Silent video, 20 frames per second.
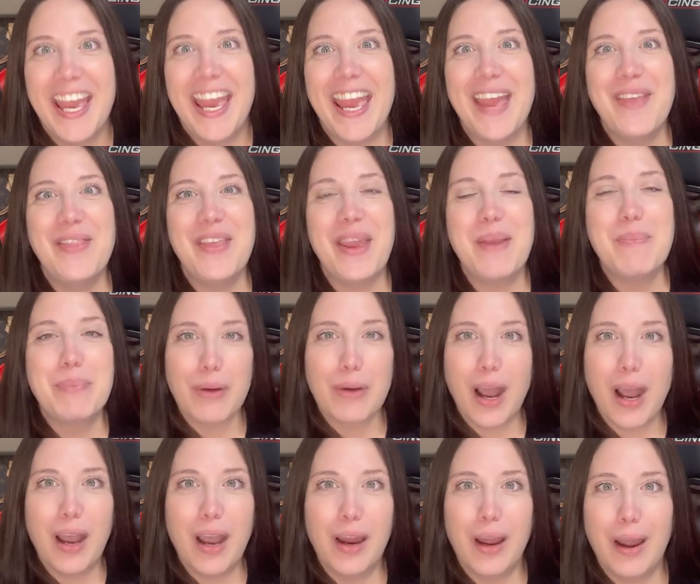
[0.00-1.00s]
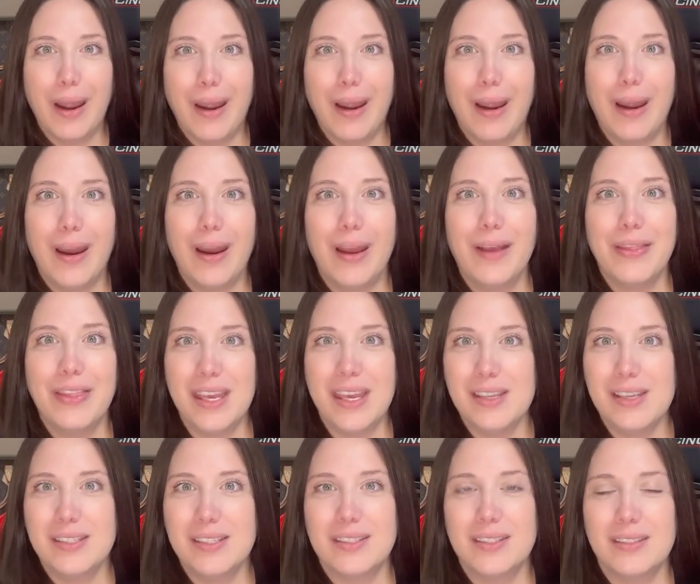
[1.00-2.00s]
and they brought her
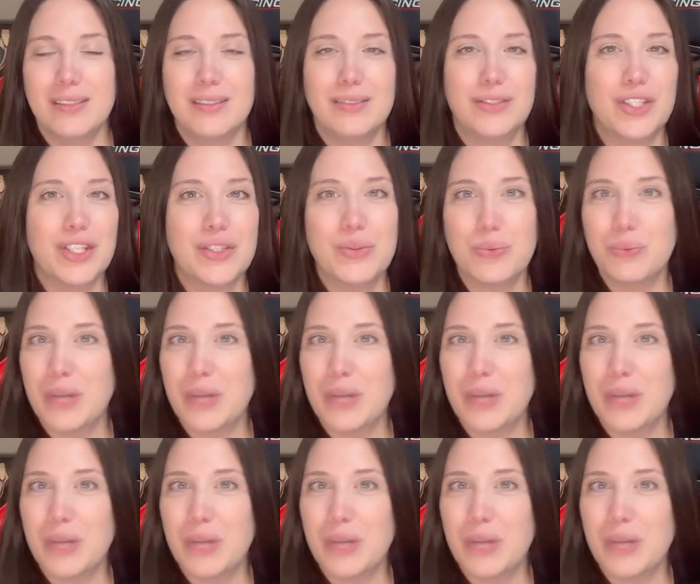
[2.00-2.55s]
these just